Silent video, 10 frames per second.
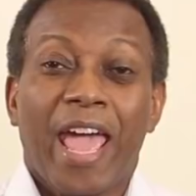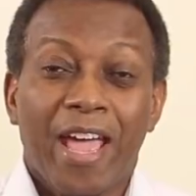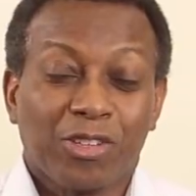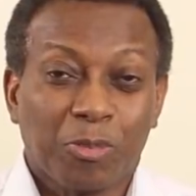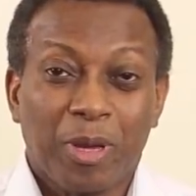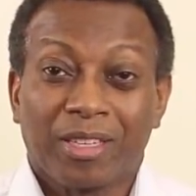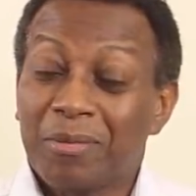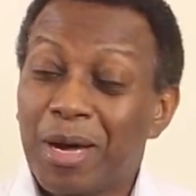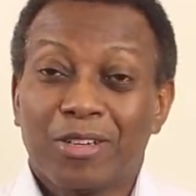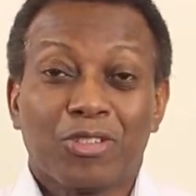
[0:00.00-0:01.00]
aspect
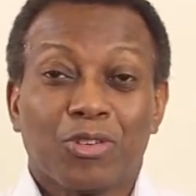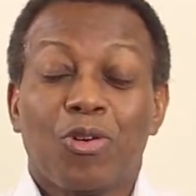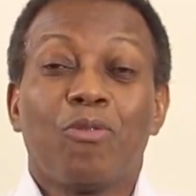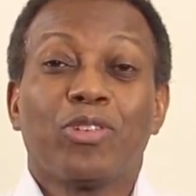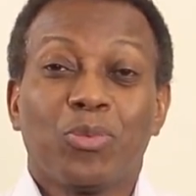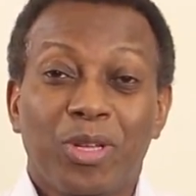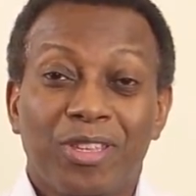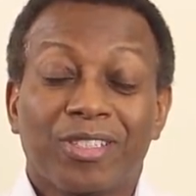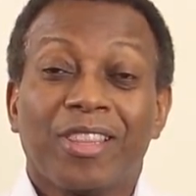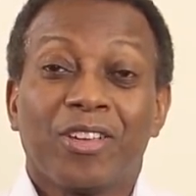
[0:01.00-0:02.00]
about a Jehovah's
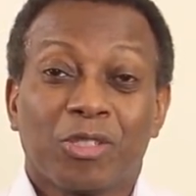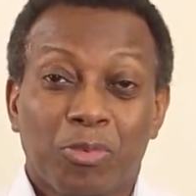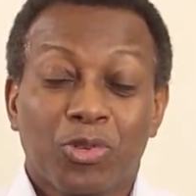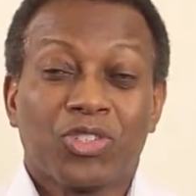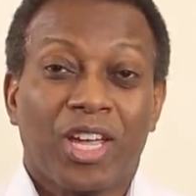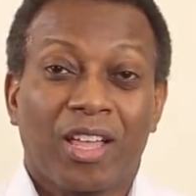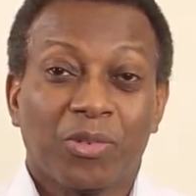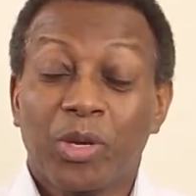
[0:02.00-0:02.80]
Witness and their spirituality.